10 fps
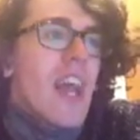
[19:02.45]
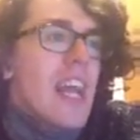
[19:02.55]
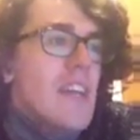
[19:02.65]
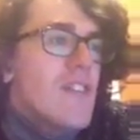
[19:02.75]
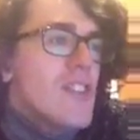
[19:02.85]

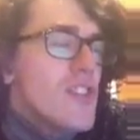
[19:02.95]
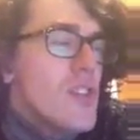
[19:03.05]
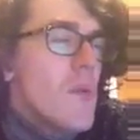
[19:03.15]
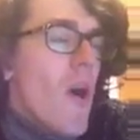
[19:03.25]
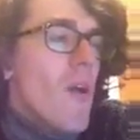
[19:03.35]
Even
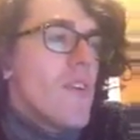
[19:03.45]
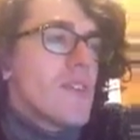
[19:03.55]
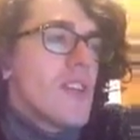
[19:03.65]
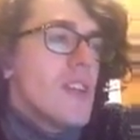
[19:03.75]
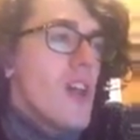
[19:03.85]
you are
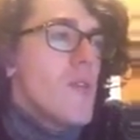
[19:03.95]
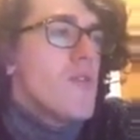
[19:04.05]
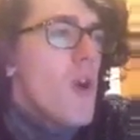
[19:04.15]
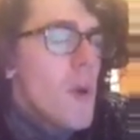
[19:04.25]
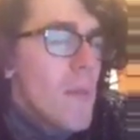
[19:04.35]
not
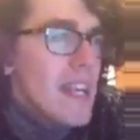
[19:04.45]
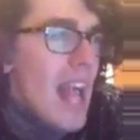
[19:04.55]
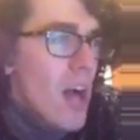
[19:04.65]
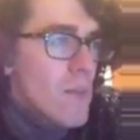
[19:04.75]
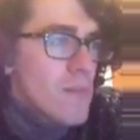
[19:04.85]
alone. Nobody
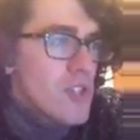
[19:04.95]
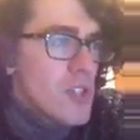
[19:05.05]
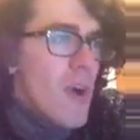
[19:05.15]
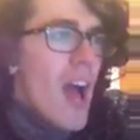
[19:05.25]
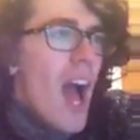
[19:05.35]
helps
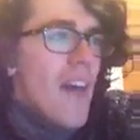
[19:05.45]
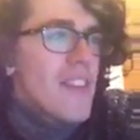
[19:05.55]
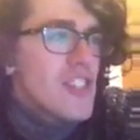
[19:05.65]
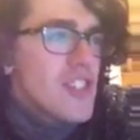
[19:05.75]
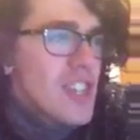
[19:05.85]
you. At
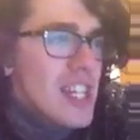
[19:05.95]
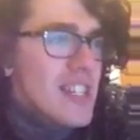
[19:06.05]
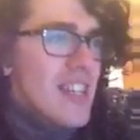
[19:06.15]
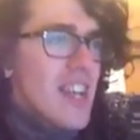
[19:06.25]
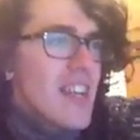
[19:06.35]
the
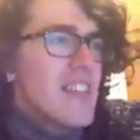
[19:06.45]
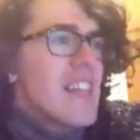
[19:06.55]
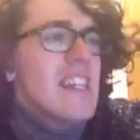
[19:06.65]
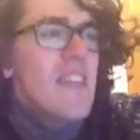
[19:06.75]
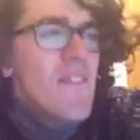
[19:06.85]
sixth second,
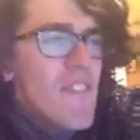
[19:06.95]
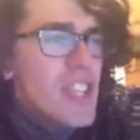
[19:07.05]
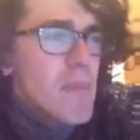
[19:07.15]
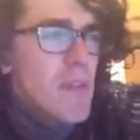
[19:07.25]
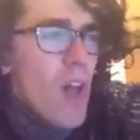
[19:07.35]
an
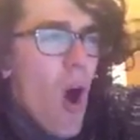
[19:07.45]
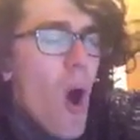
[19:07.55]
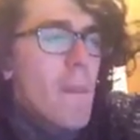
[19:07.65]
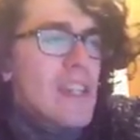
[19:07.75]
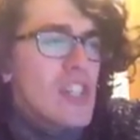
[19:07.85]
invisible
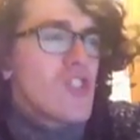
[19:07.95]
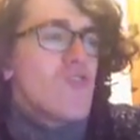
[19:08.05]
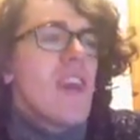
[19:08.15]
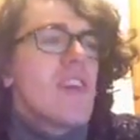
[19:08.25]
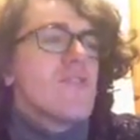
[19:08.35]
army
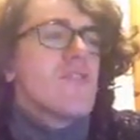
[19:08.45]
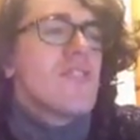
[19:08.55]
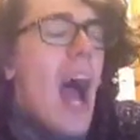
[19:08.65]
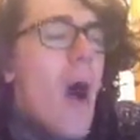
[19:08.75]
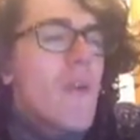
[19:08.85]
strangles
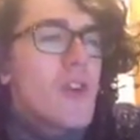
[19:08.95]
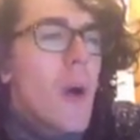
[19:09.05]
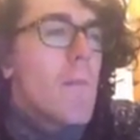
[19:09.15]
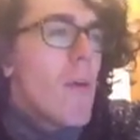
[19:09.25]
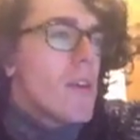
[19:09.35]
down
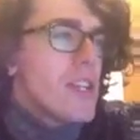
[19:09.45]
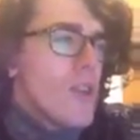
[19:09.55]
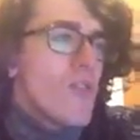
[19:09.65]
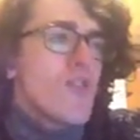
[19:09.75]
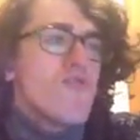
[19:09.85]
your body.
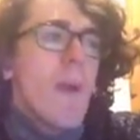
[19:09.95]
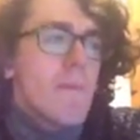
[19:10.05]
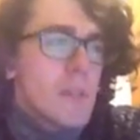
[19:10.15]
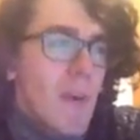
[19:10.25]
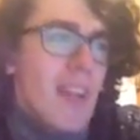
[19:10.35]
You're
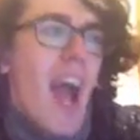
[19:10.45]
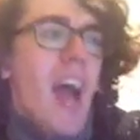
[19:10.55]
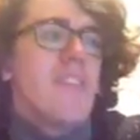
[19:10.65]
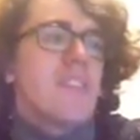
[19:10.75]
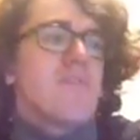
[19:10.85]
gripped by the
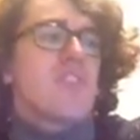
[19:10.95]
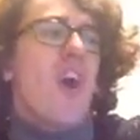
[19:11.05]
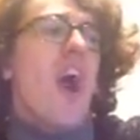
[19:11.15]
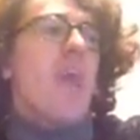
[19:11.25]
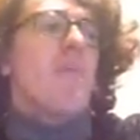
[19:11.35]
hand of
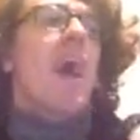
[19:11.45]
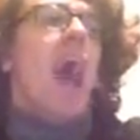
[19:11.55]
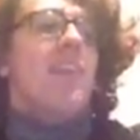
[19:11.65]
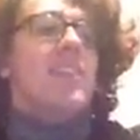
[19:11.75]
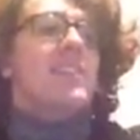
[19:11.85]
time.
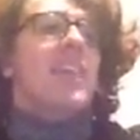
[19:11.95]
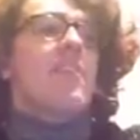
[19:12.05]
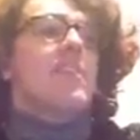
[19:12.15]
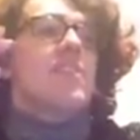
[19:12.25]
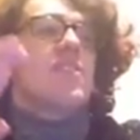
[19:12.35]
At the
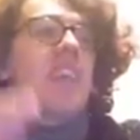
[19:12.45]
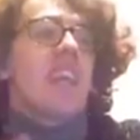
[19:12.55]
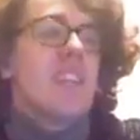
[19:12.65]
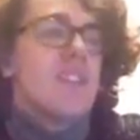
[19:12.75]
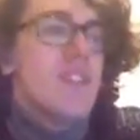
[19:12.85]
seventh
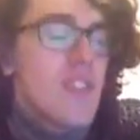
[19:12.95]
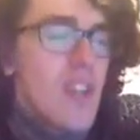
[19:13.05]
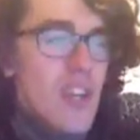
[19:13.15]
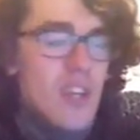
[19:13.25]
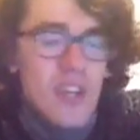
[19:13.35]
second,
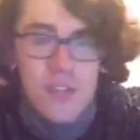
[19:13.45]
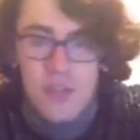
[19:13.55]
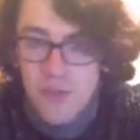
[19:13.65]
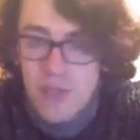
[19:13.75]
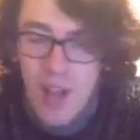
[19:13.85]

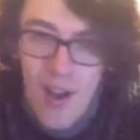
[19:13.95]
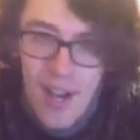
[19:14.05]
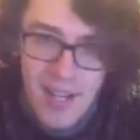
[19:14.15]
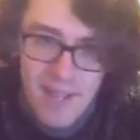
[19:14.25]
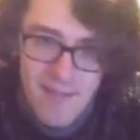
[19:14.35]
you
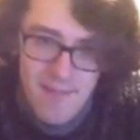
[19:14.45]
die.